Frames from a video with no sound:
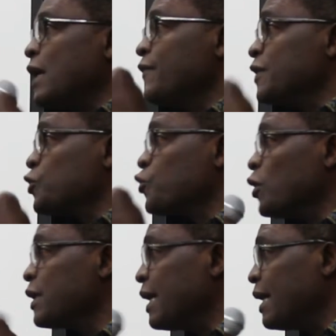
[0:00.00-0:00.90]
to have a
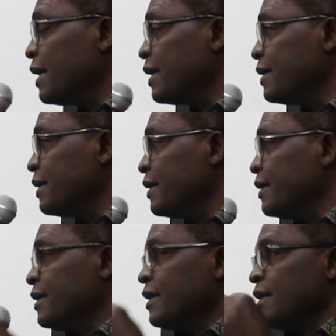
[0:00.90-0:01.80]
stronger
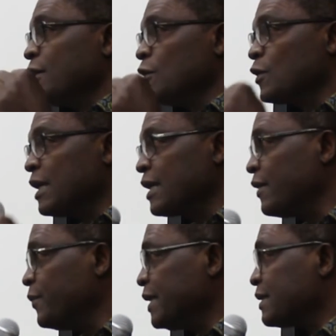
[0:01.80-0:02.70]
local
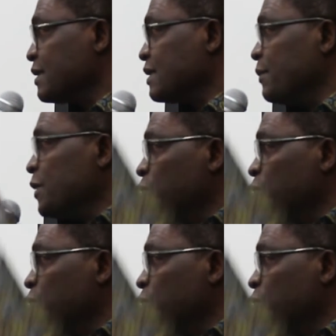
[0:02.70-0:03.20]
government system.